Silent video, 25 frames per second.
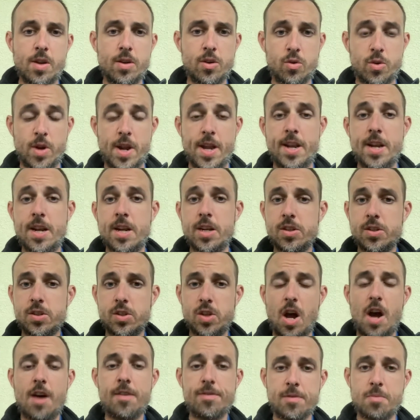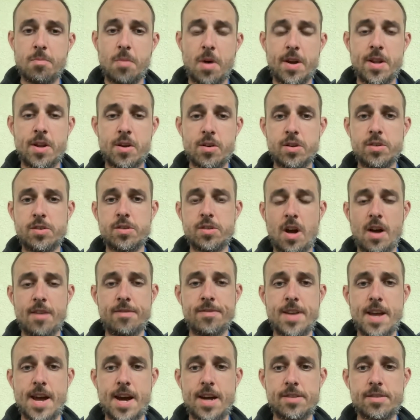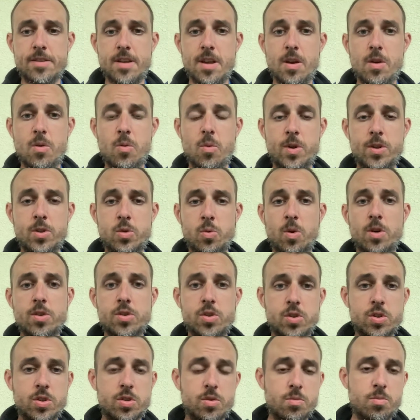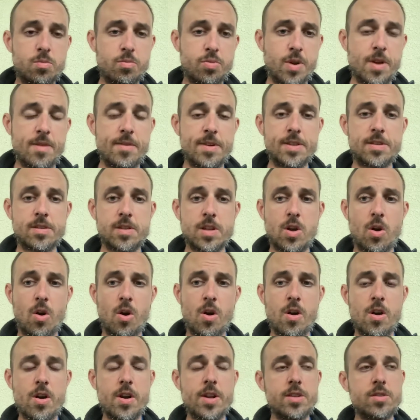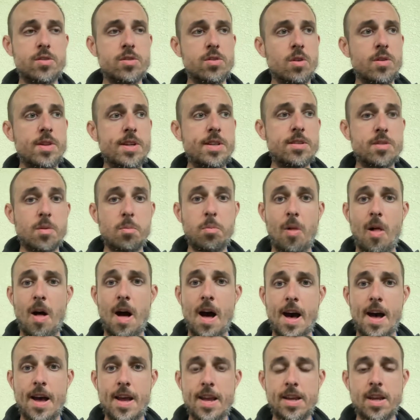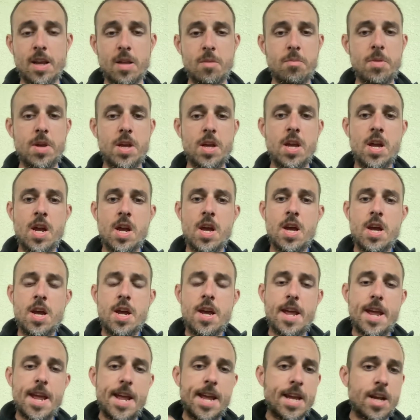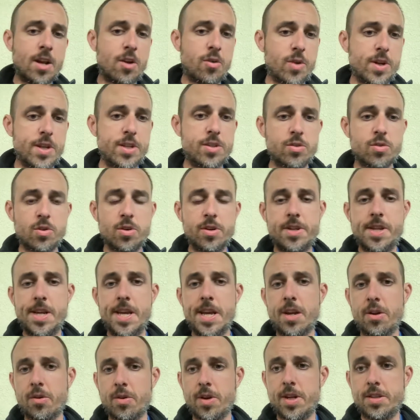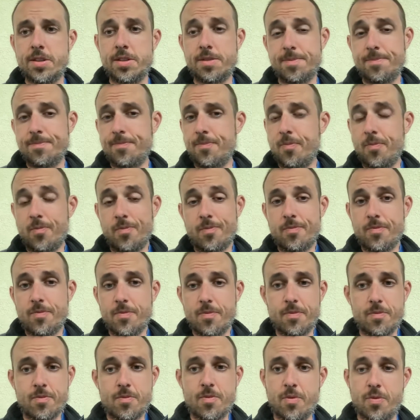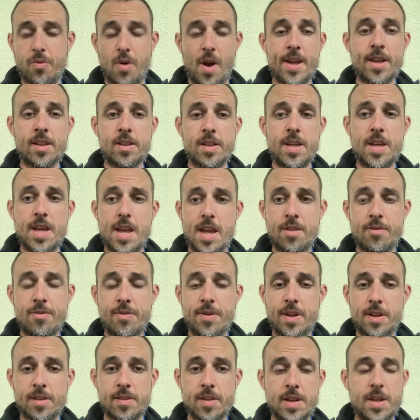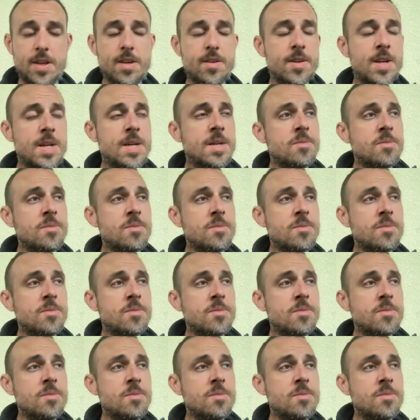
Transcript: created a soft money or a soft asset, which was previously hard. And so the supply can be increased or decreased, frankly, infinitely,